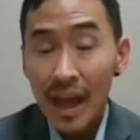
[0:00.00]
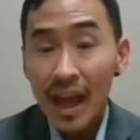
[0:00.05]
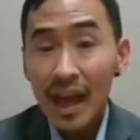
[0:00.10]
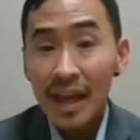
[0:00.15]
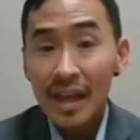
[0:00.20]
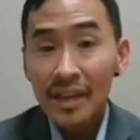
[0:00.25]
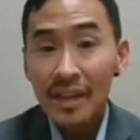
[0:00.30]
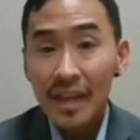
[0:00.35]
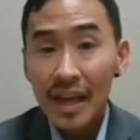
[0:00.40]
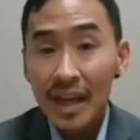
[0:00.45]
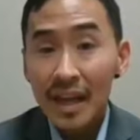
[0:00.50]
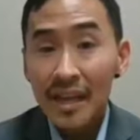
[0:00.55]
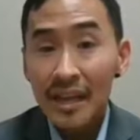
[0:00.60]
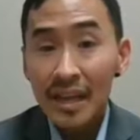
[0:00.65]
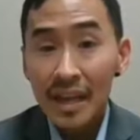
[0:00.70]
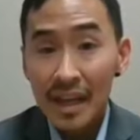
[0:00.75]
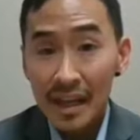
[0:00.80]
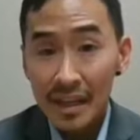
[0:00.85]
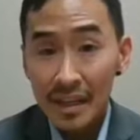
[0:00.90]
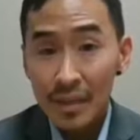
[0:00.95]
And that
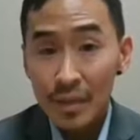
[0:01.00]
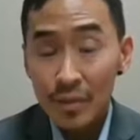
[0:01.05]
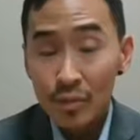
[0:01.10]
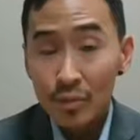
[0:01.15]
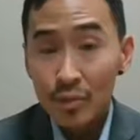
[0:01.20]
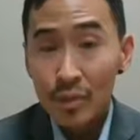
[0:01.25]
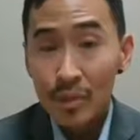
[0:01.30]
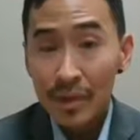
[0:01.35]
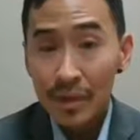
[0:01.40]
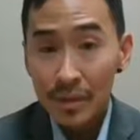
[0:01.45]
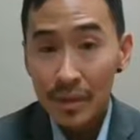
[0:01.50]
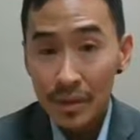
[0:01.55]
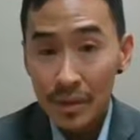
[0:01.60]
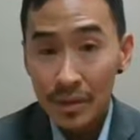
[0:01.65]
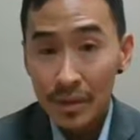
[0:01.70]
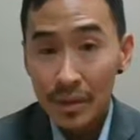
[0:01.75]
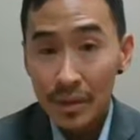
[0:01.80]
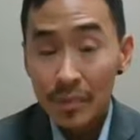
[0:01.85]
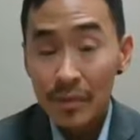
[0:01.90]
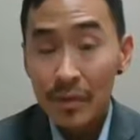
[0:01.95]
case will be
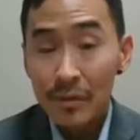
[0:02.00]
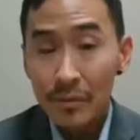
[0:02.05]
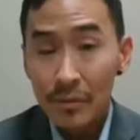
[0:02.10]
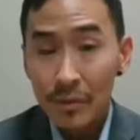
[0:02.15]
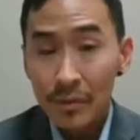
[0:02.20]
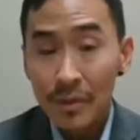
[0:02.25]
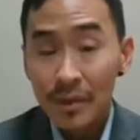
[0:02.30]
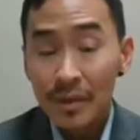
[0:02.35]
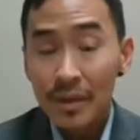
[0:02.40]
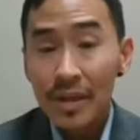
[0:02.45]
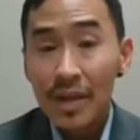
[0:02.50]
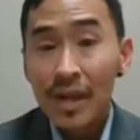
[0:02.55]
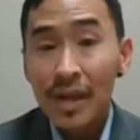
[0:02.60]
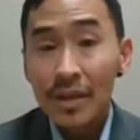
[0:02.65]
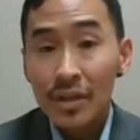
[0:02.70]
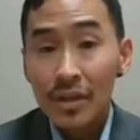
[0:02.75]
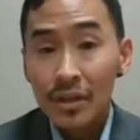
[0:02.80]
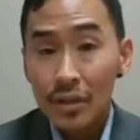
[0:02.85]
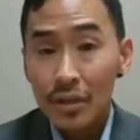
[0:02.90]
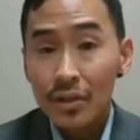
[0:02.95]
heard before
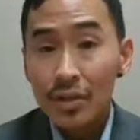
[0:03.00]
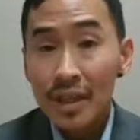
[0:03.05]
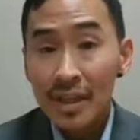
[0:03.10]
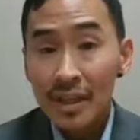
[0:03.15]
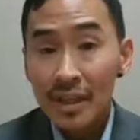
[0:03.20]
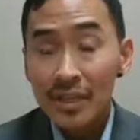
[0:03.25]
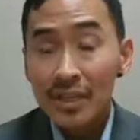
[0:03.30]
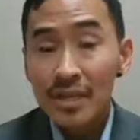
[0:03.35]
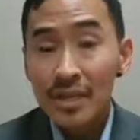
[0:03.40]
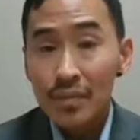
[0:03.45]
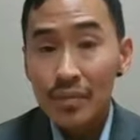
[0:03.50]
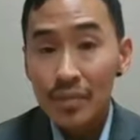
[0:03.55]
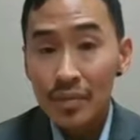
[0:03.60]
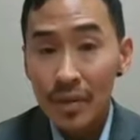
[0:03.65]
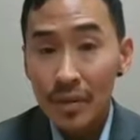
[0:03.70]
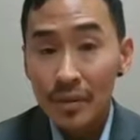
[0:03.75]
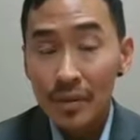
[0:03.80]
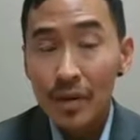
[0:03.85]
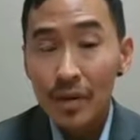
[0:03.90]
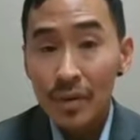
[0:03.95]
the U.S.
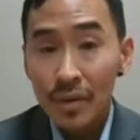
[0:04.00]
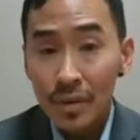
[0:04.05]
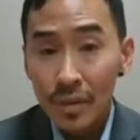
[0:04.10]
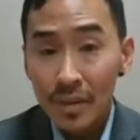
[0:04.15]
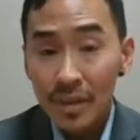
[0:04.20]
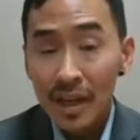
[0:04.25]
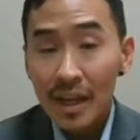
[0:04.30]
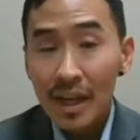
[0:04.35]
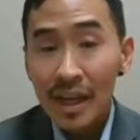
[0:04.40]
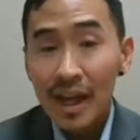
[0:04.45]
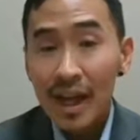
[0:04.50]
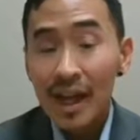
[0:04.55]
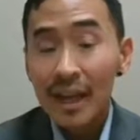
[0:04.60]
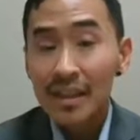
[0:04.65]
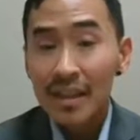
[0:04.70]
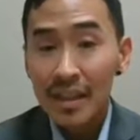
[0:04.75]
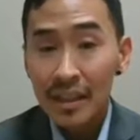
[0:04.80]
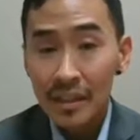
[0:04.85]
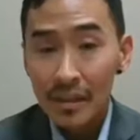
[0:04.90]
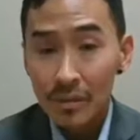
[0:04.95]
Supreme Court at
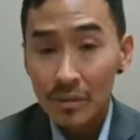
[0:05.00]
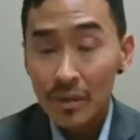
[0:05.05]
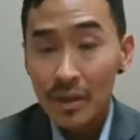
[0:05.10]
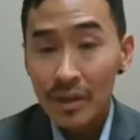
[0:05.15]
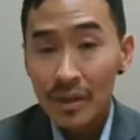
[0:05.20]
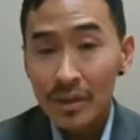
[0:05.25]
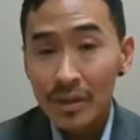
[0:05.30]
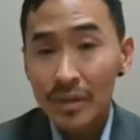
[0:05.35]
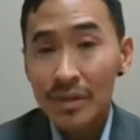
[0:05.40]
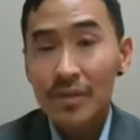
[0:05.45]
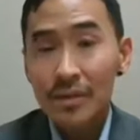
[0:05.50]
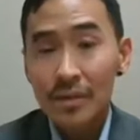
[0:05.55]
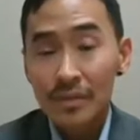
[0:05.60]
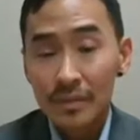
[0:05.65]
the end of March.